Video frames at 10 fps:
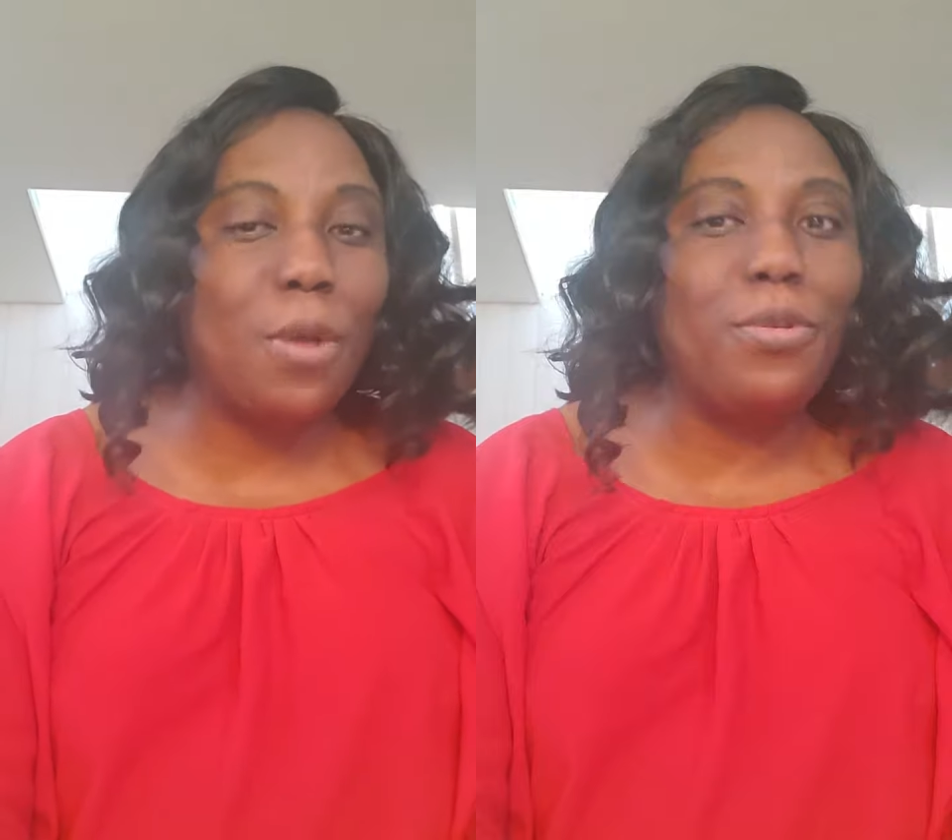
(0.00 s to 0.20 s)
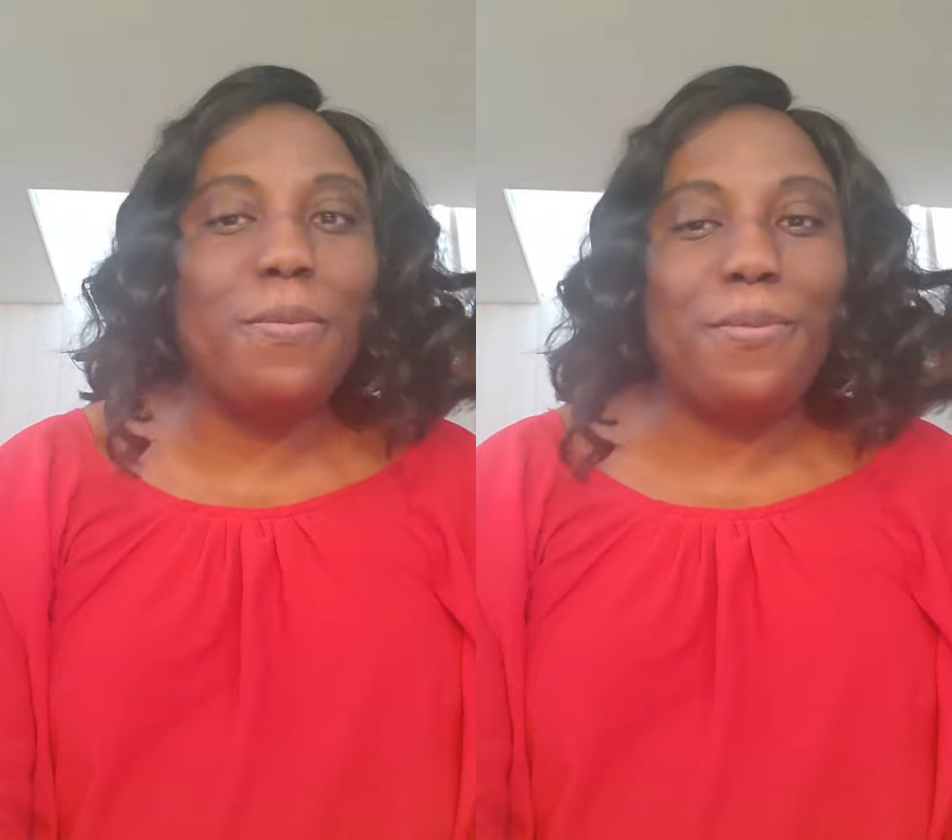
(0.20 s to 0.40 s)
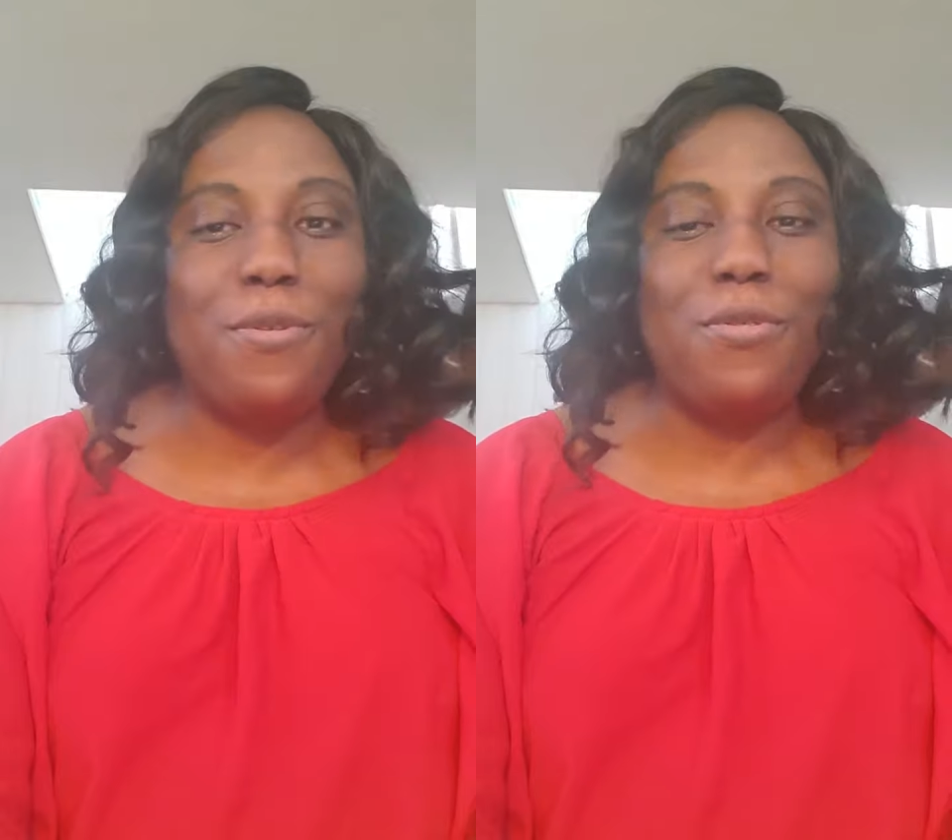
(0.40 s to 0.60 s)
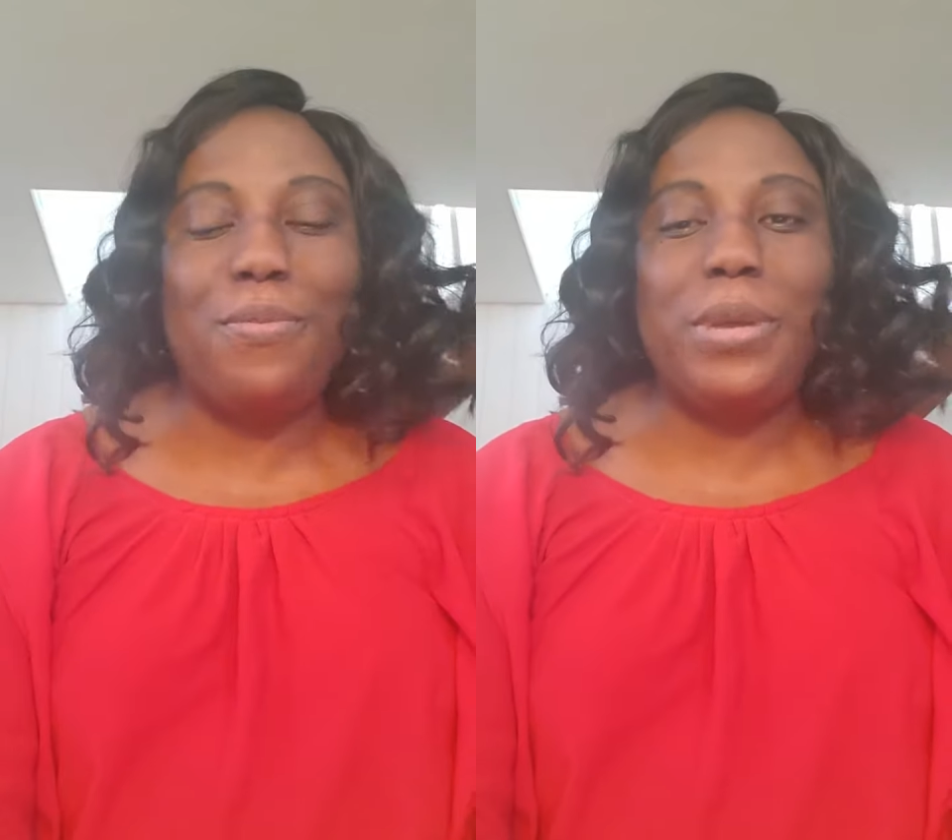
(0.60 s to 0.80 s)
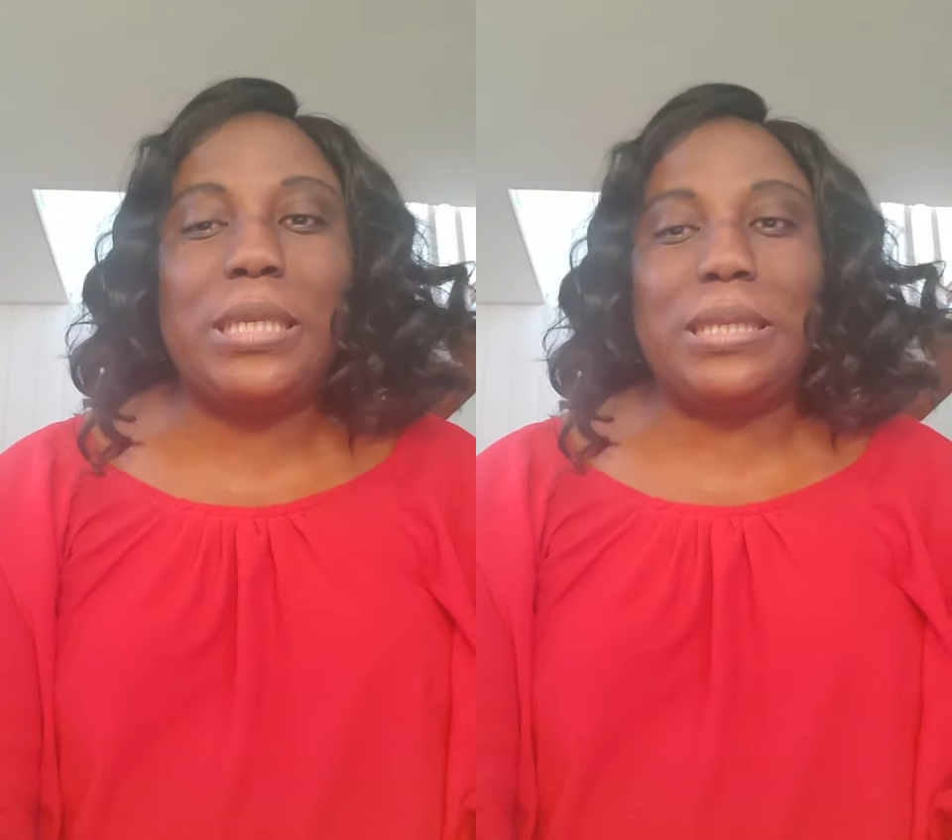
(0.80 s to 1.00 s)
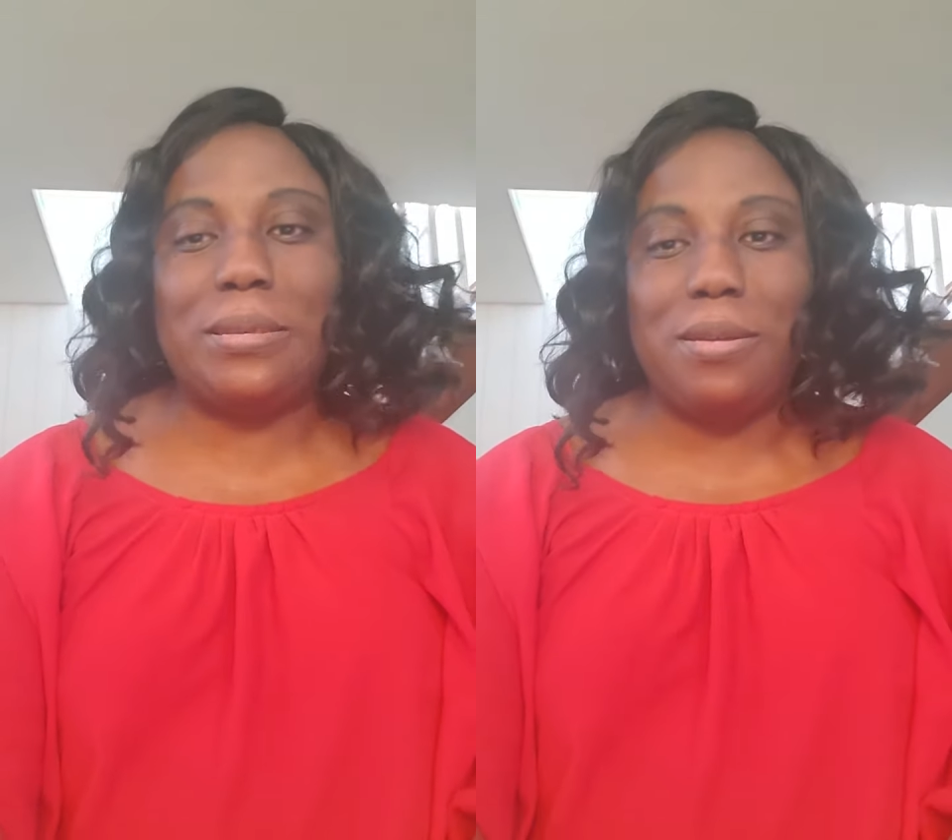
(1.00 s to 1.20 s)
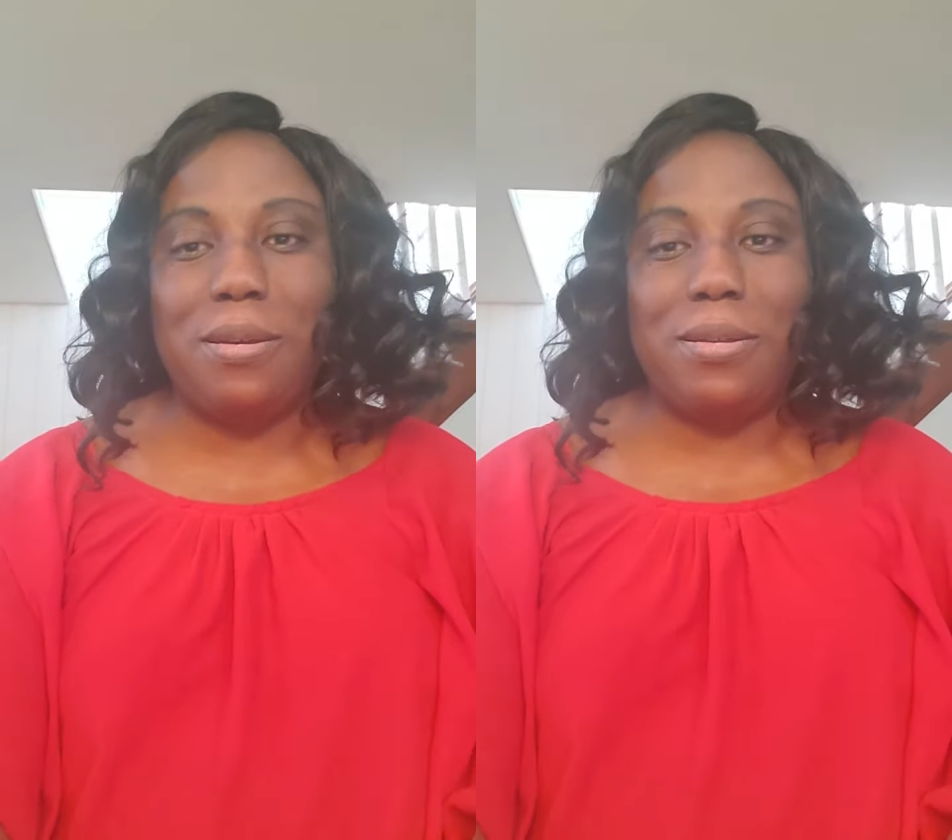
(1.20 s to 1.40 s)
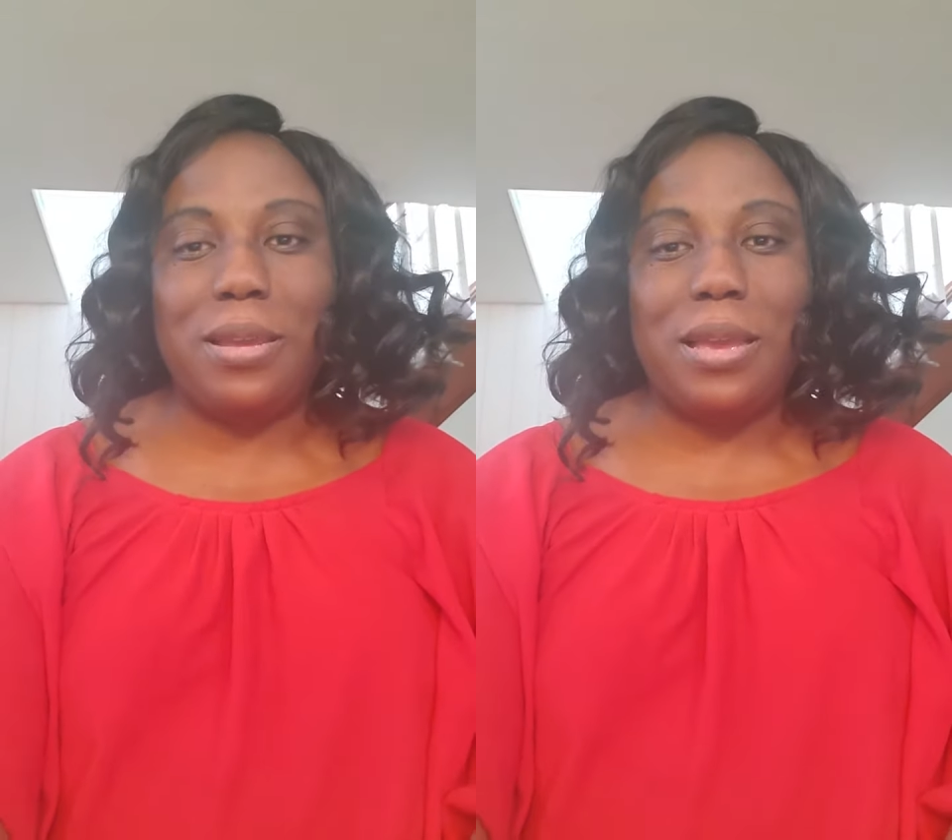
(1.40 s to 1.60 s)
up the bone. Praise
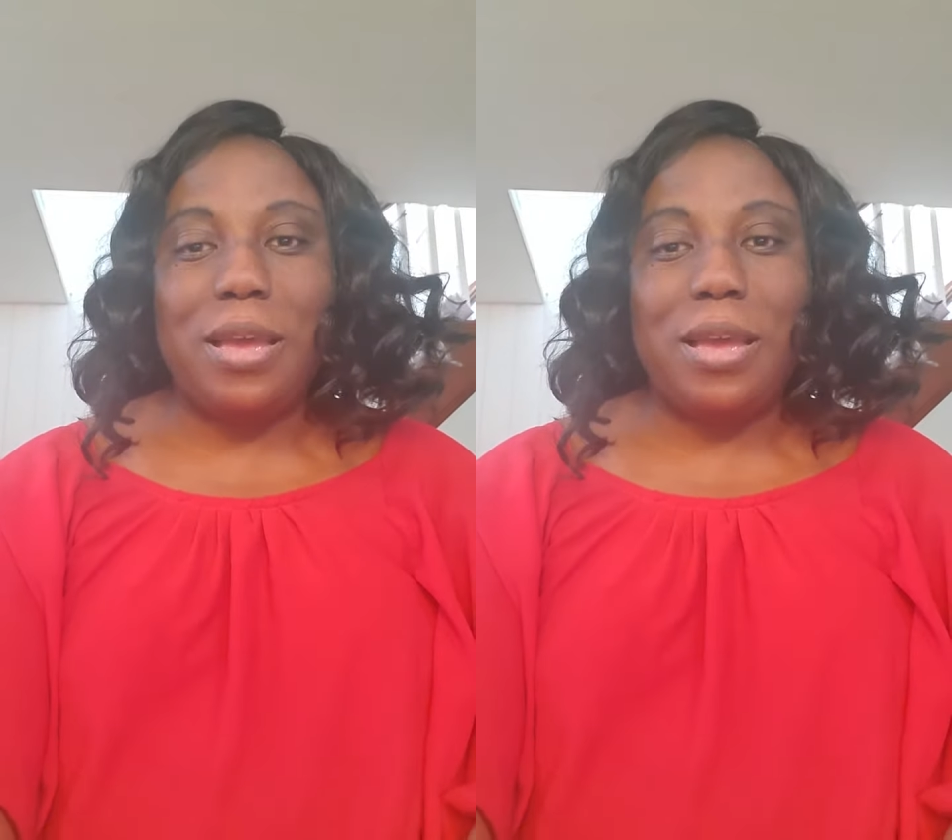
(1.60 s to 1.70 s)
God.